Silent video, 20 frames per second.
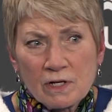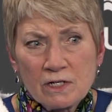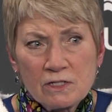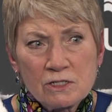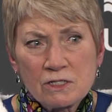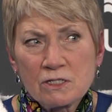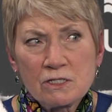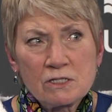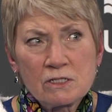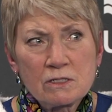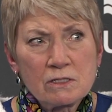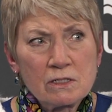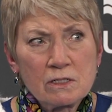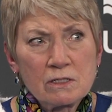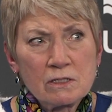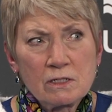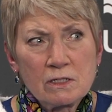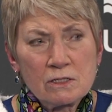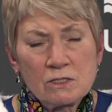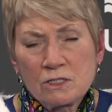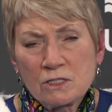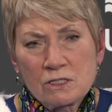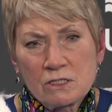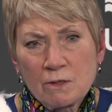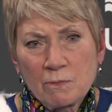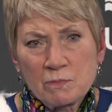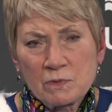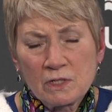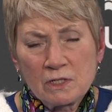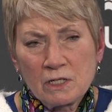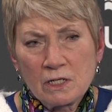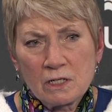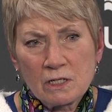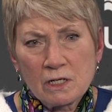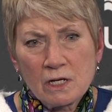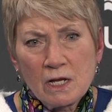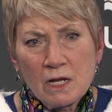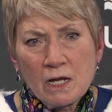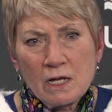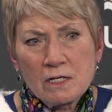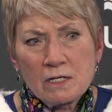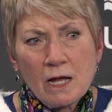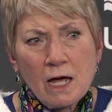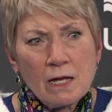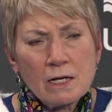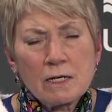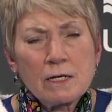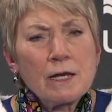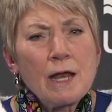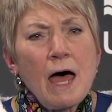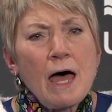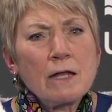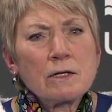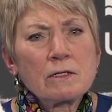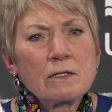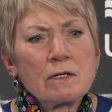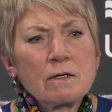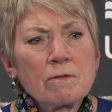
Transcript: That's just something that not